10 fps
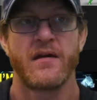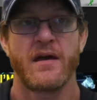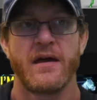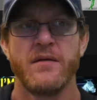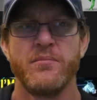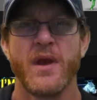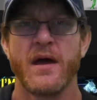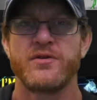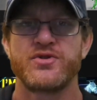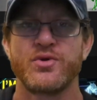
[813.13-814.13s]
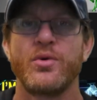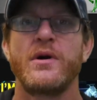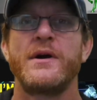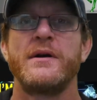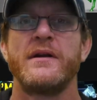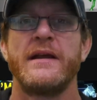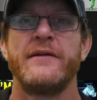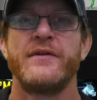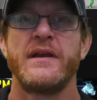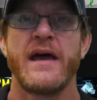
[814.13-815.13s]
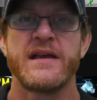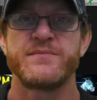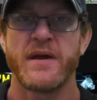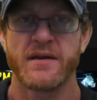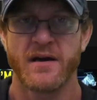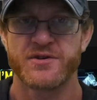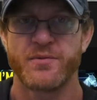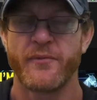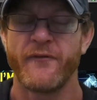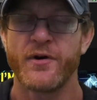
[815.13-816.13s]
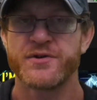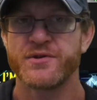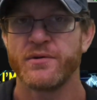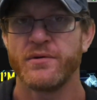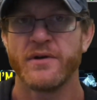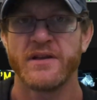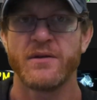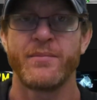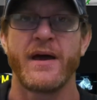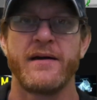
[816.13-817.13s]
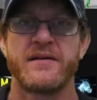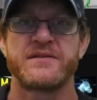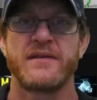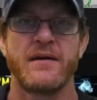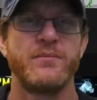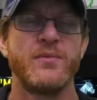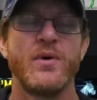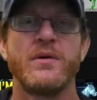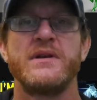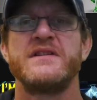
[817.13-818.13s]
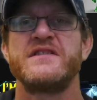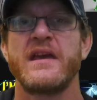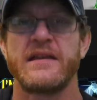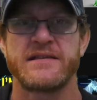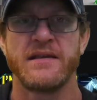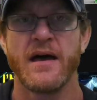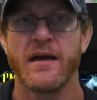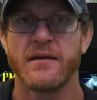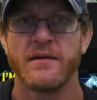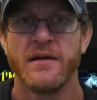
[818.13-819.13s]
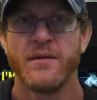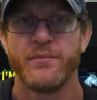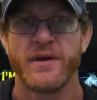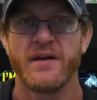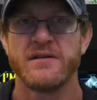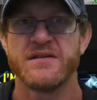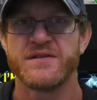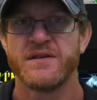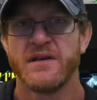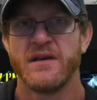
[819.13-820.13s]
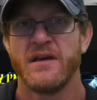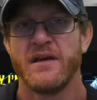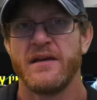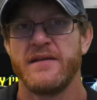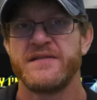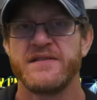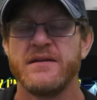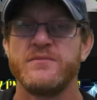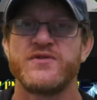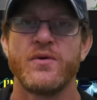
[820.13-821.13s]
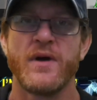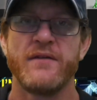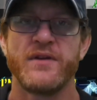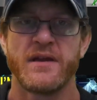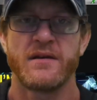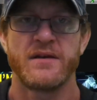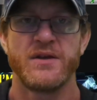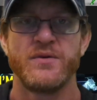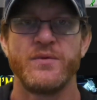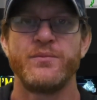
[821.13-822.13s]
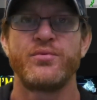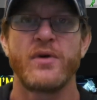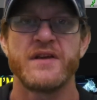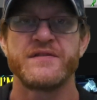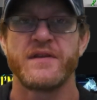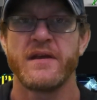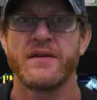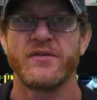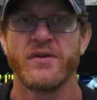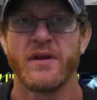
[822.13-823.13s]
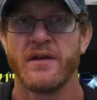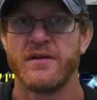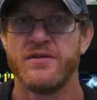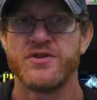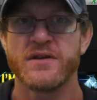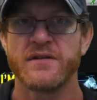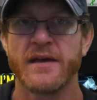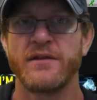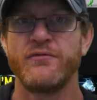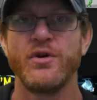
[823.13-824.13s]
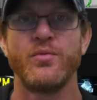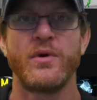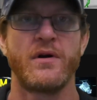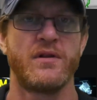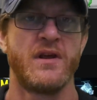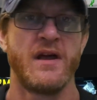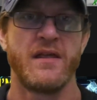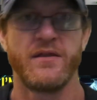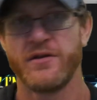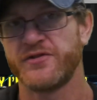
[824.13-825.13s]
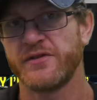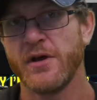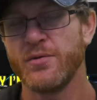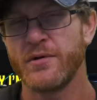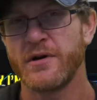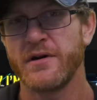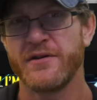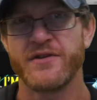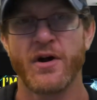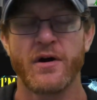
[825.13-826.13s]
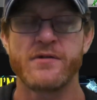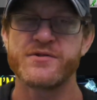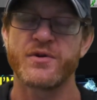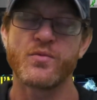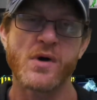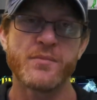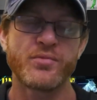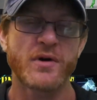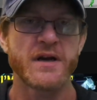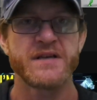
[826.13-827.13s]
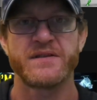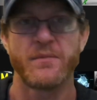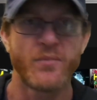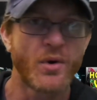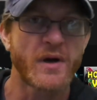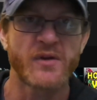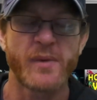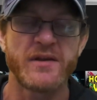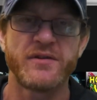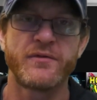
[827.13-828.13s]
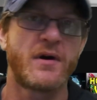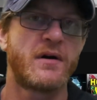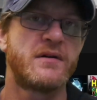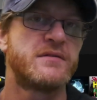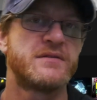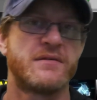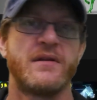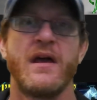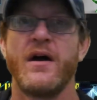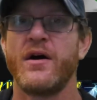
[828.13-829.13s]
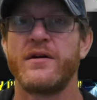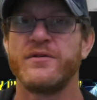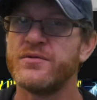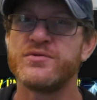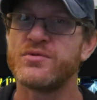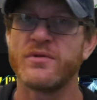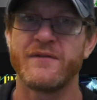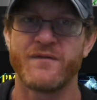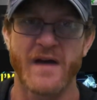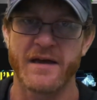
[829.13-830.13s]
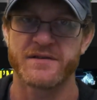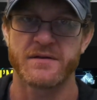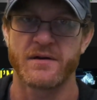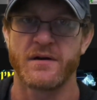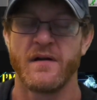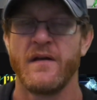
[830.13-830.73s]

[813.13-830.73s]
I'm not sure if it has been controversial in the past. I'd be willing to say it's not, because it seems so evident. You price things just like the real world. The slower cars are one price, the more expensive cars are usually faster.